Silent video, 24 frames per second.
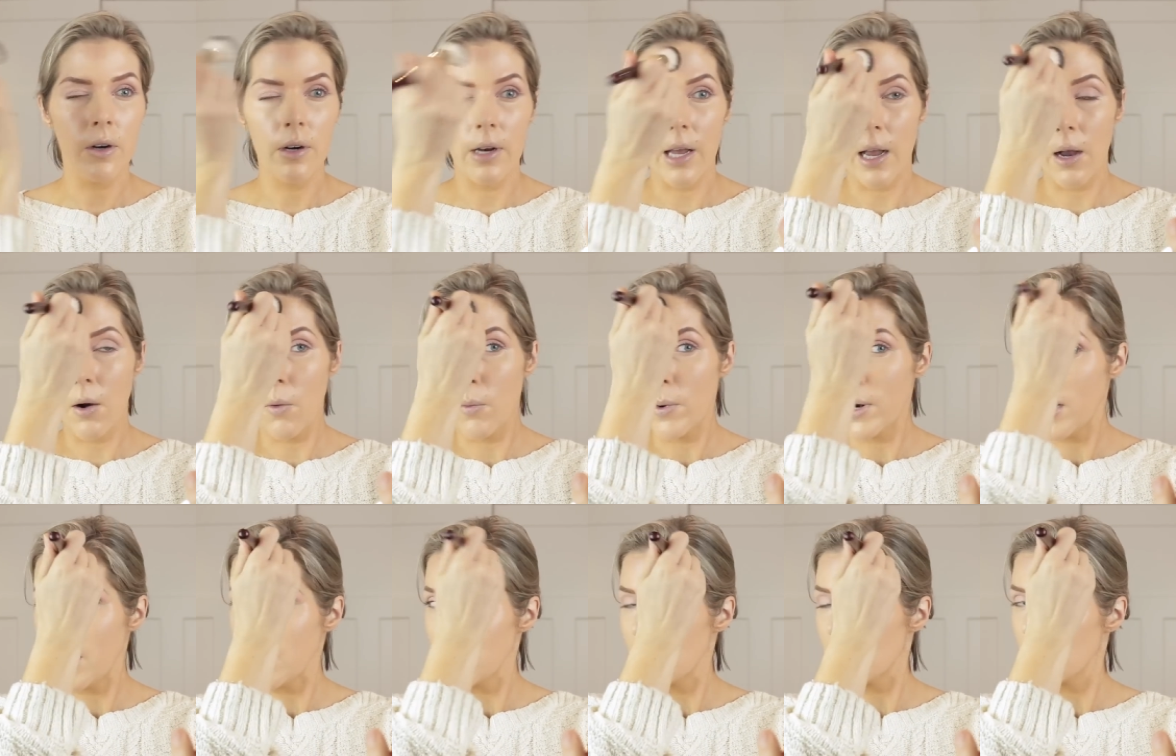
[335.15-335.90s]
Now,
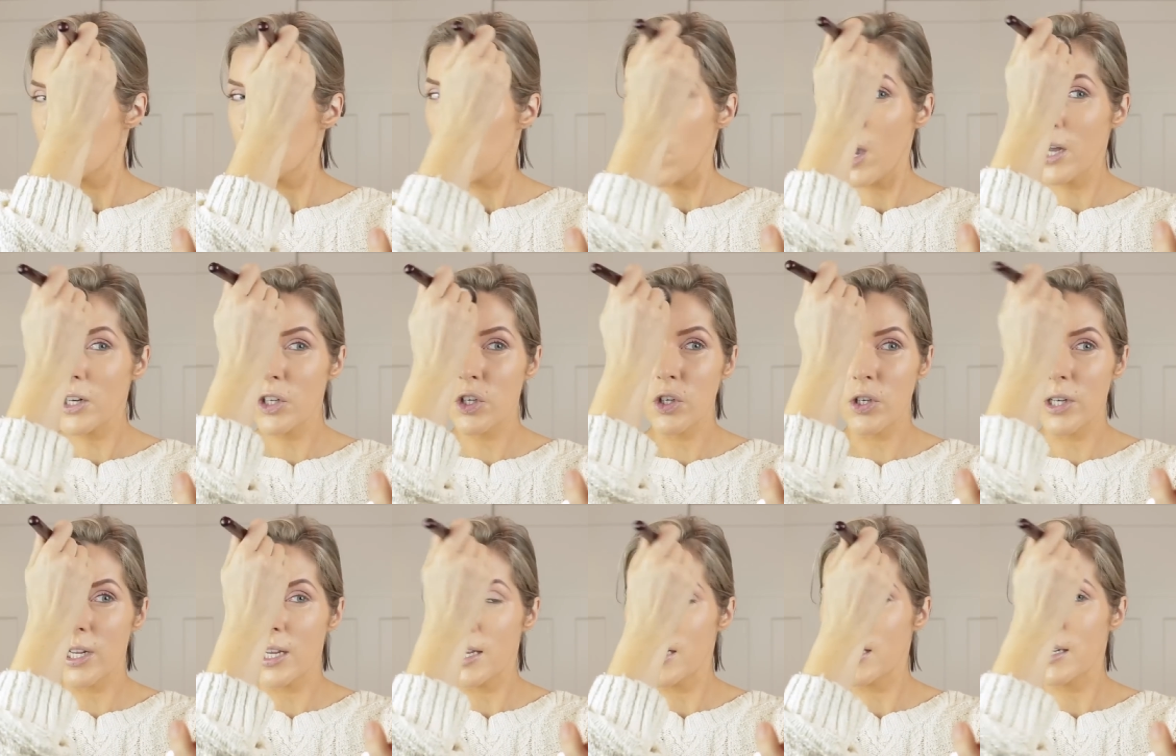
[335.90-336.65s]
when I
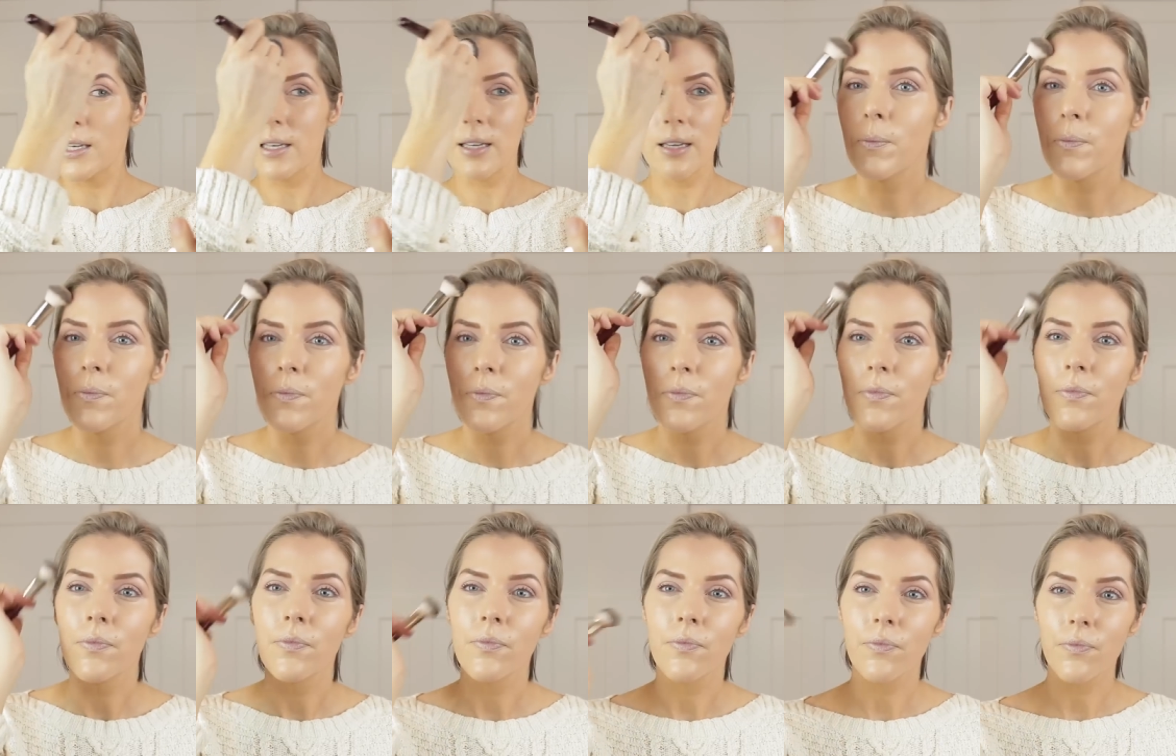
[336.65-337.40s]
swatched it um,
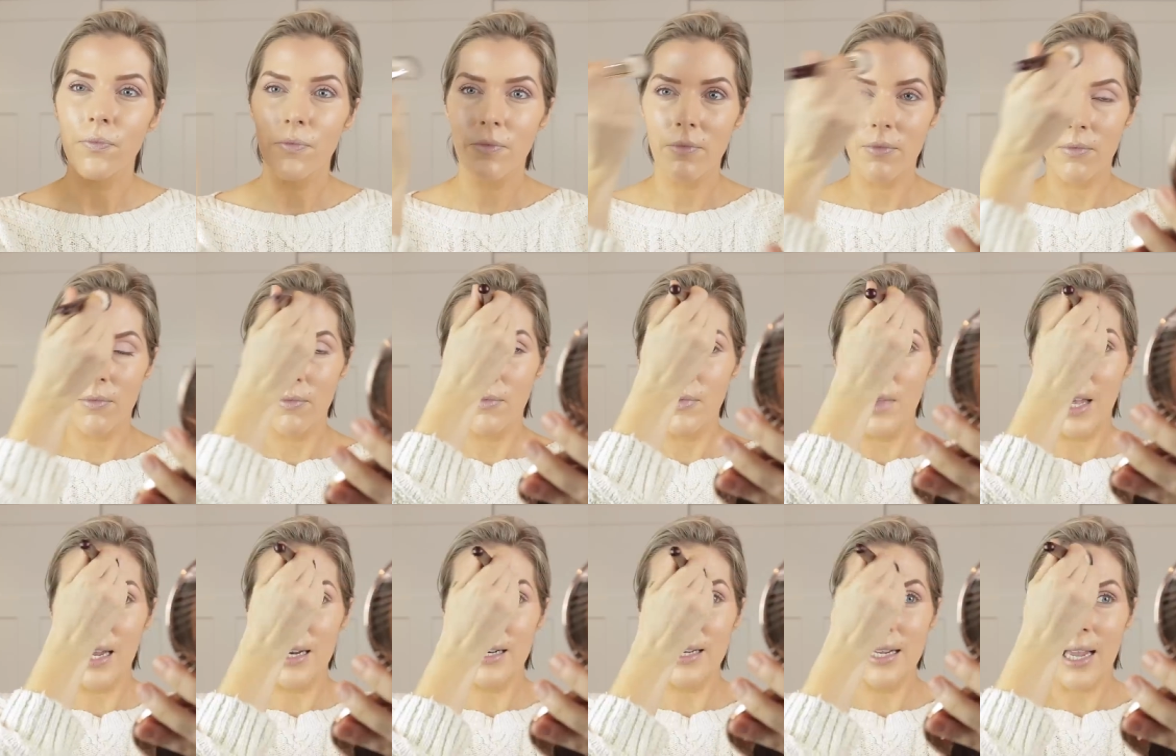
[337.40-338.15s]

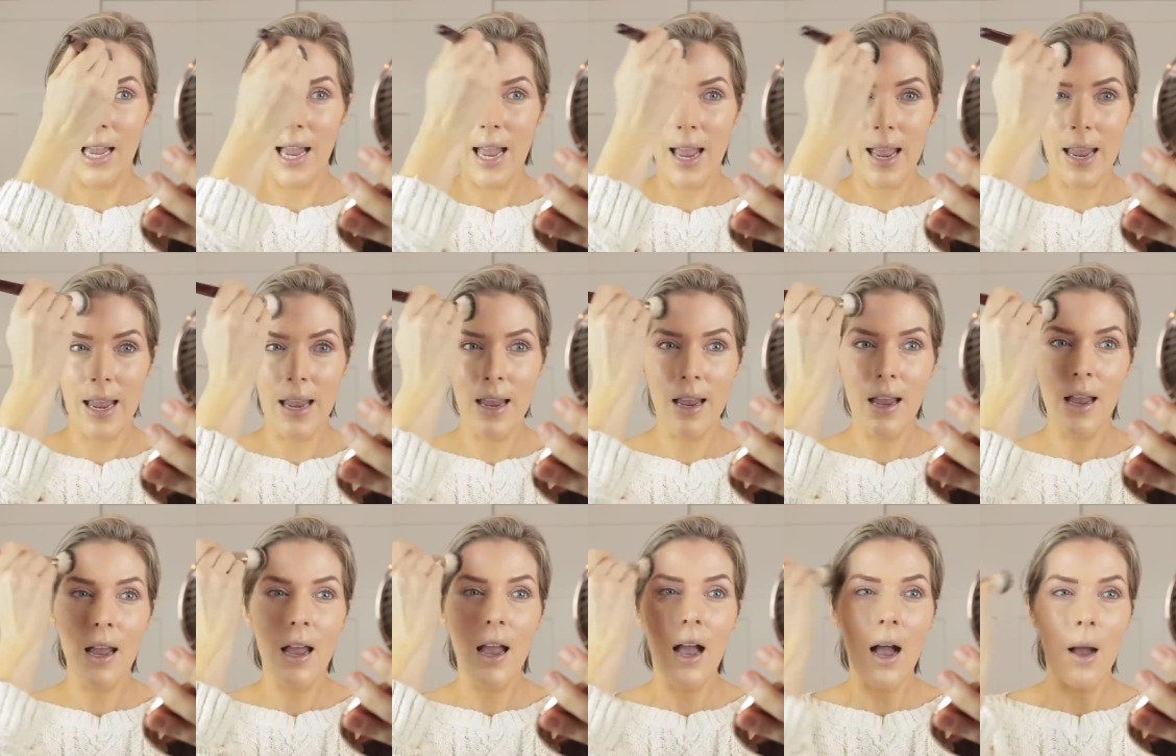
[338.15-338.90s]
that
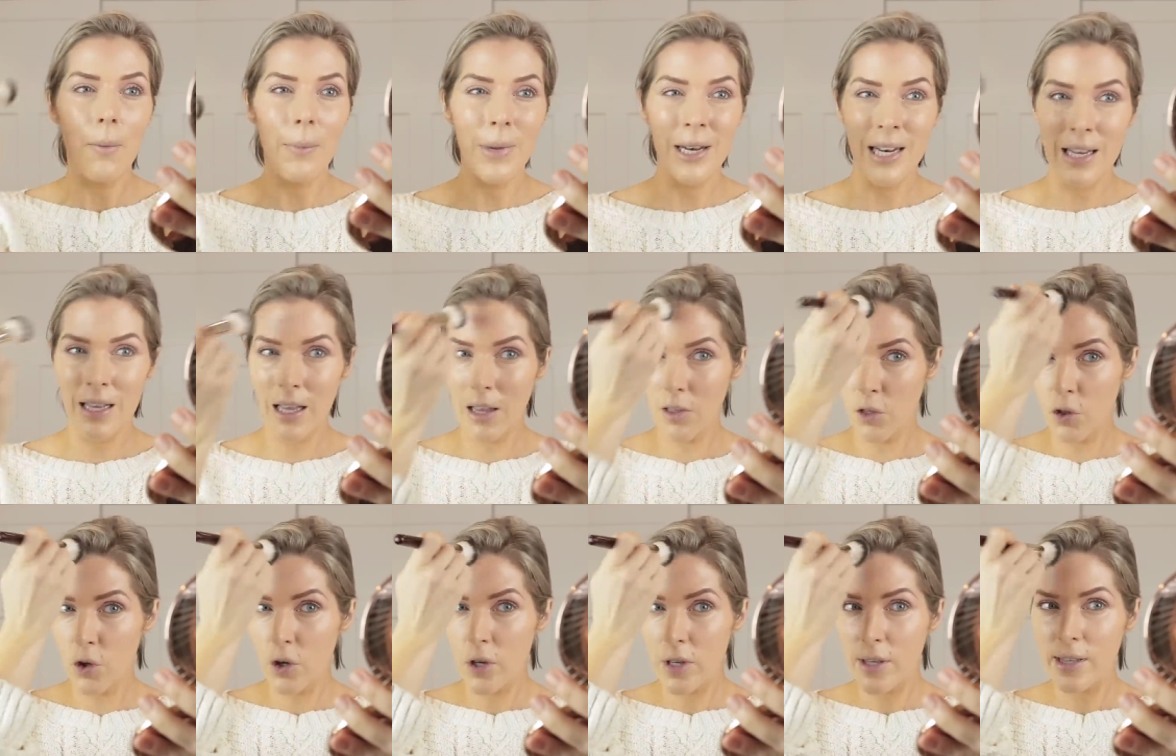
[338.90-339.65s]
day, I mean,
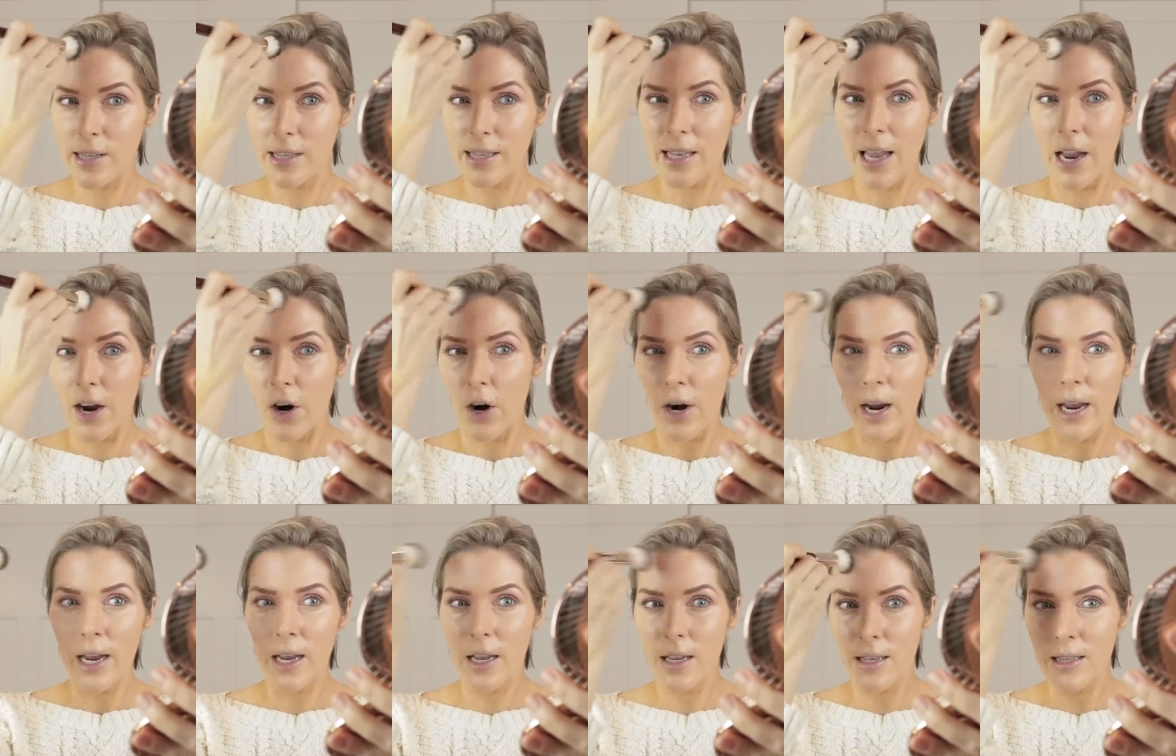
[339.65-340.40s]
it looks
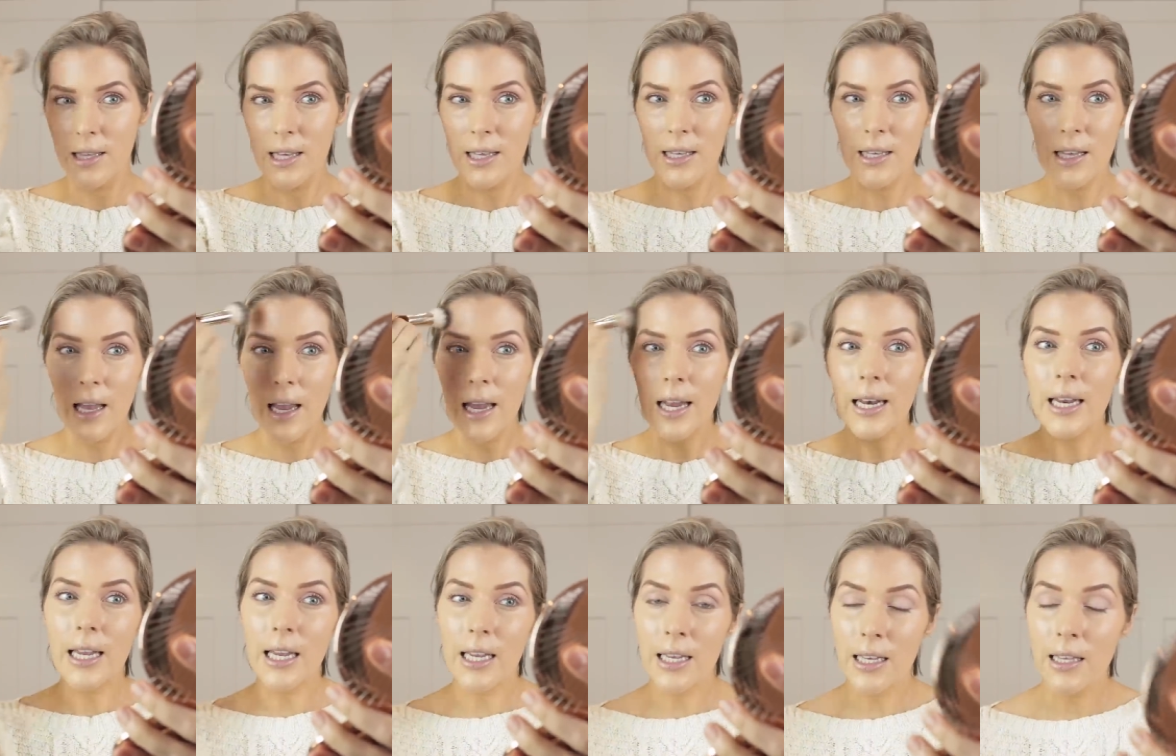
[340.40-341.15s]
scary because it,
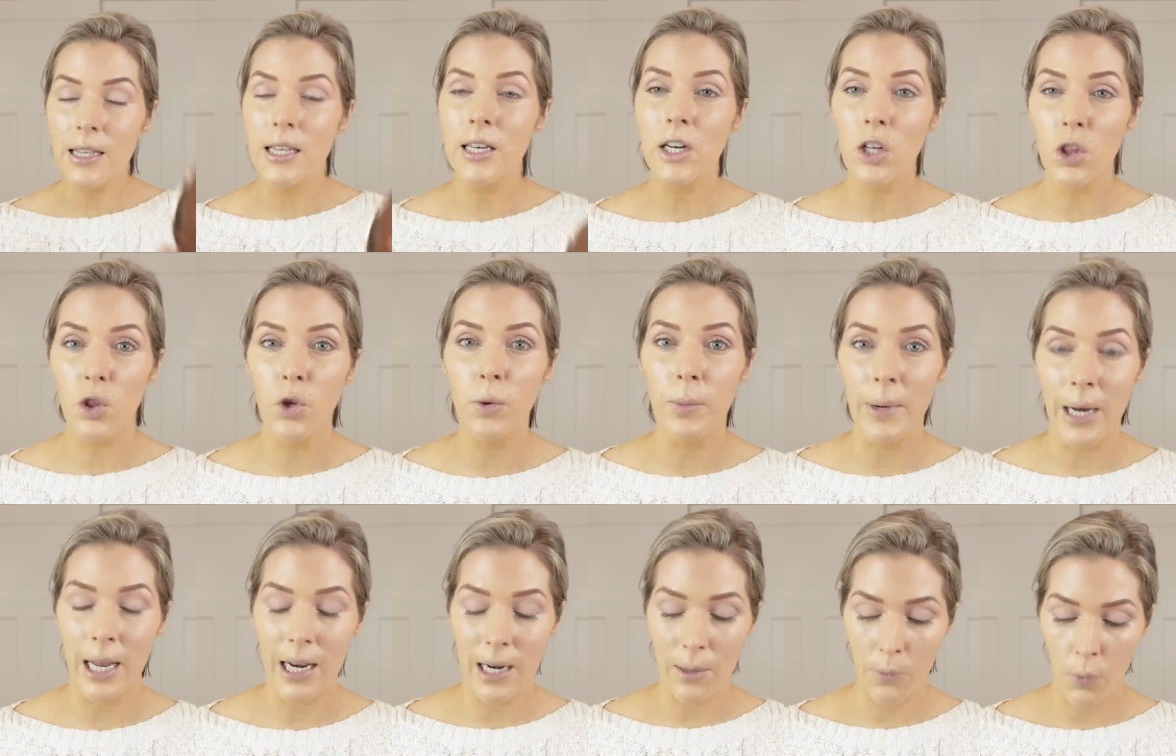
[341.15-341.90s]
it is an
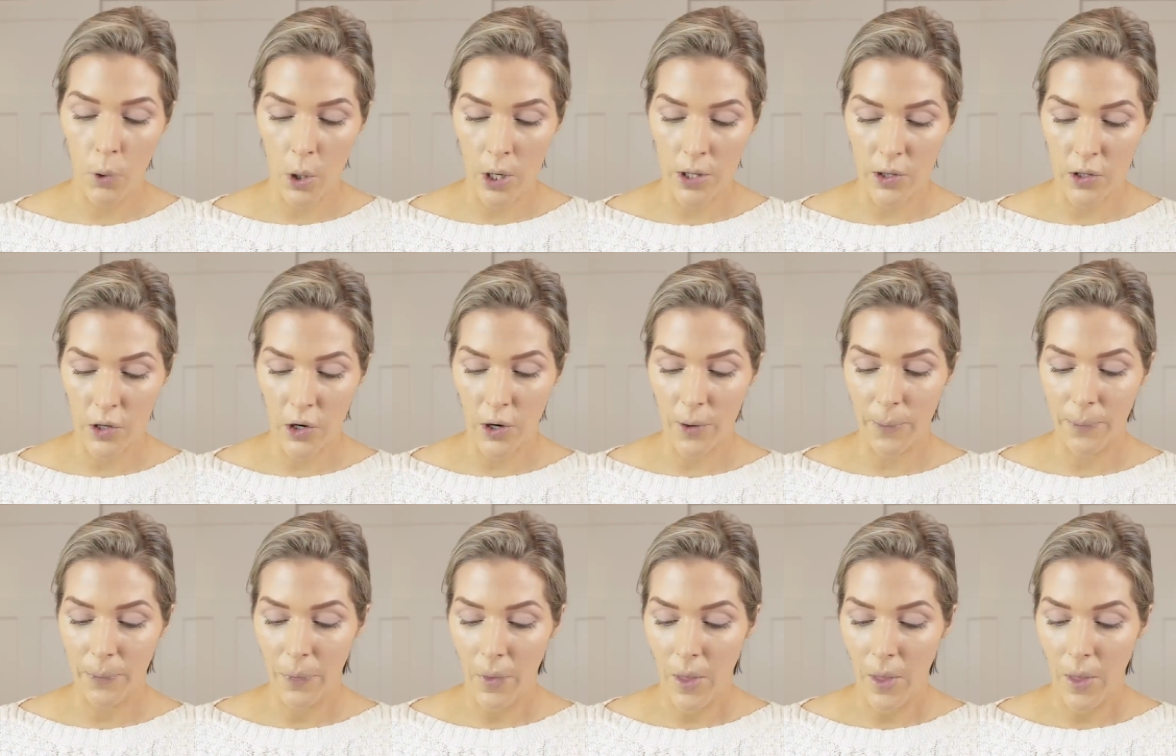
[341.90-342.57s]
illuminating bronzer.